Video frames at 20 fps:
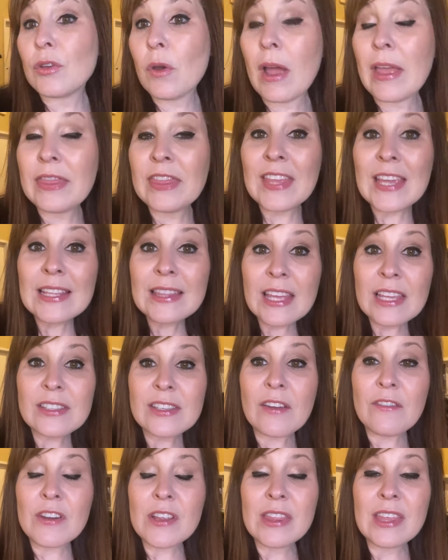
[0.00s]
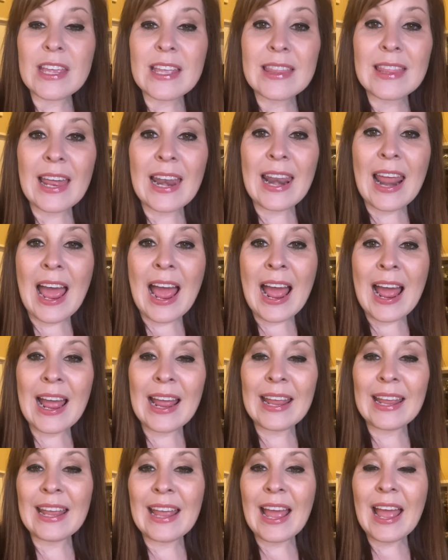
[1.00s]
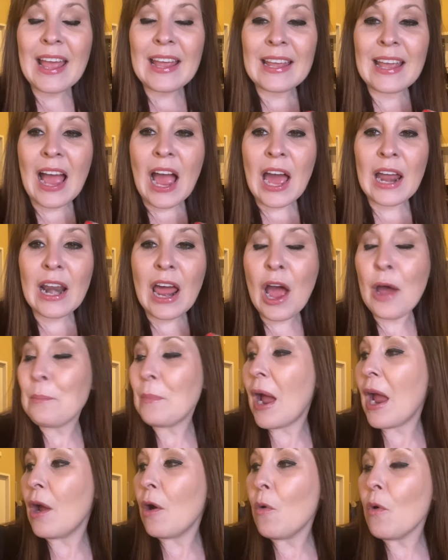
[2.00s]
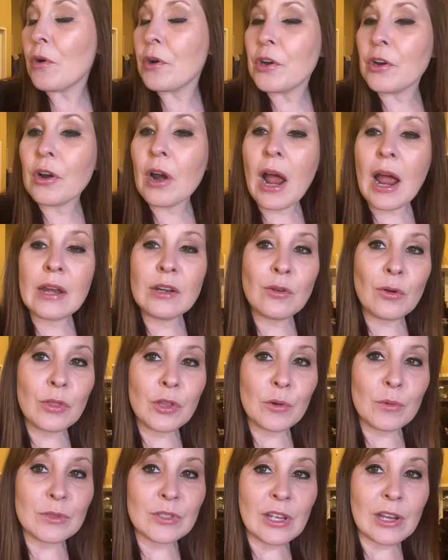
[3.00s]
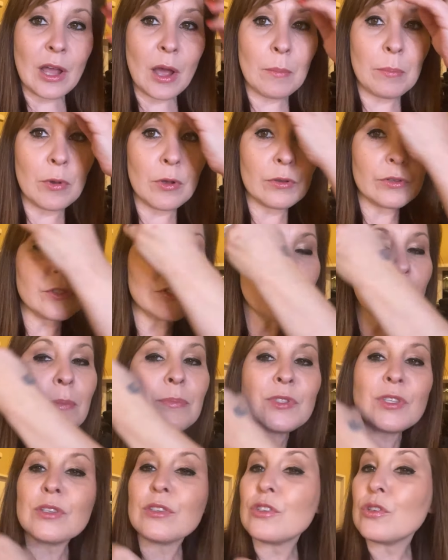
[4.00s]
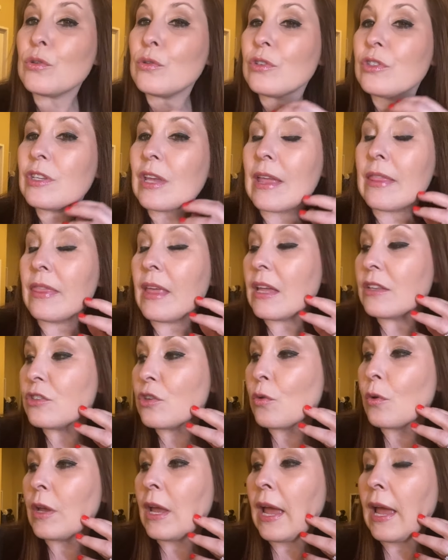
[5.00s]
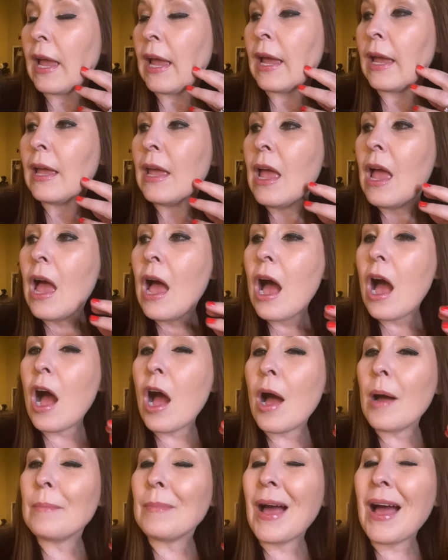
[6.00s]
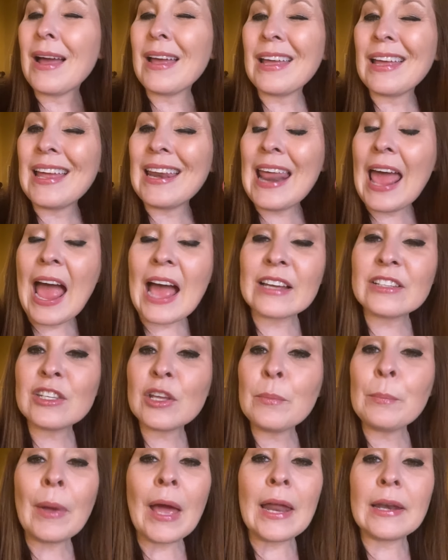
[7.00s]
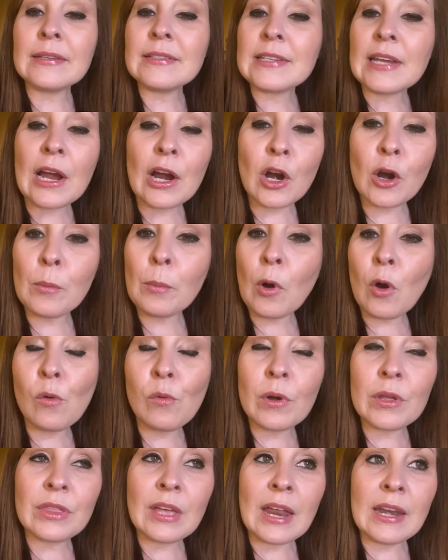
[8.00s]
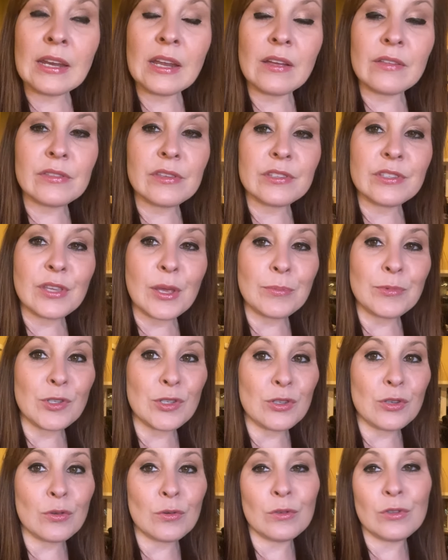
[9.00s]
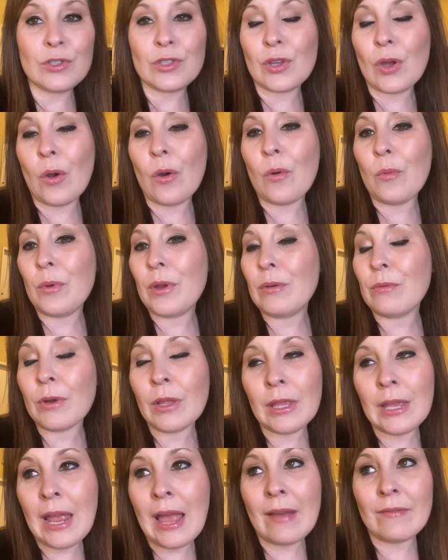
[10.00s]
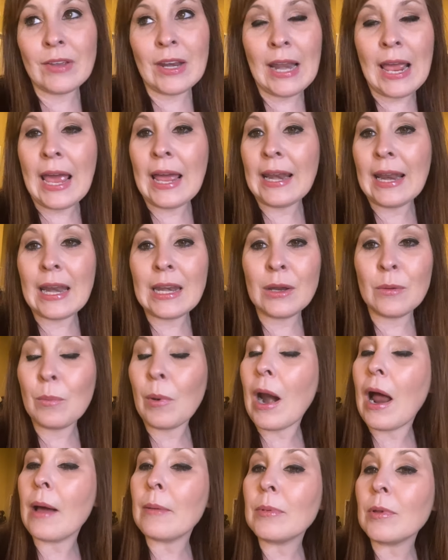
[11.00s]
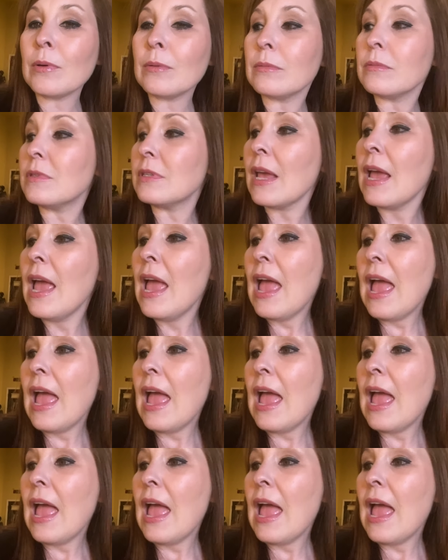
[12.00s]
I think that's everything that I got on my order. I know there was a couple substitutes, and that's okay. It hasn't been terrible with any of the substitutes, so we really haven't had any problems.